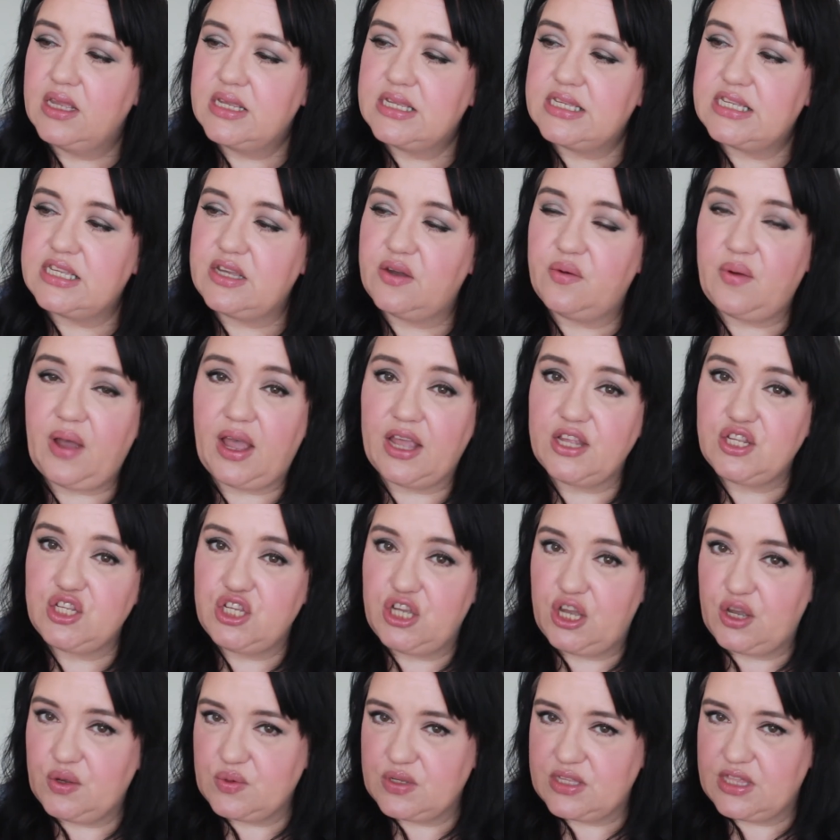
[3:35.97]
So I
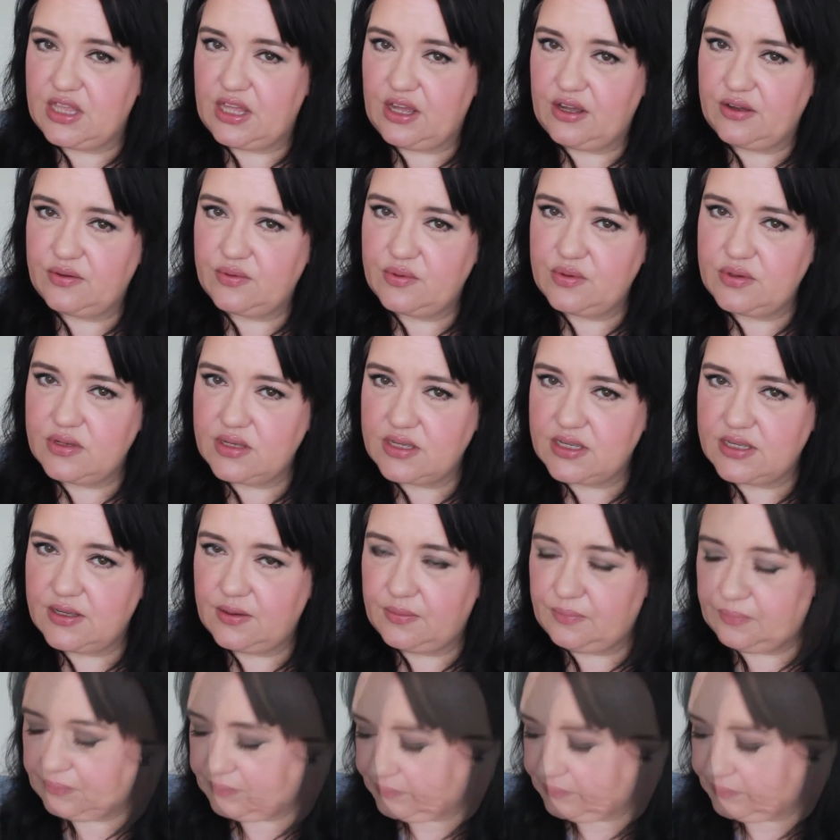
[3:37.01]
chose those.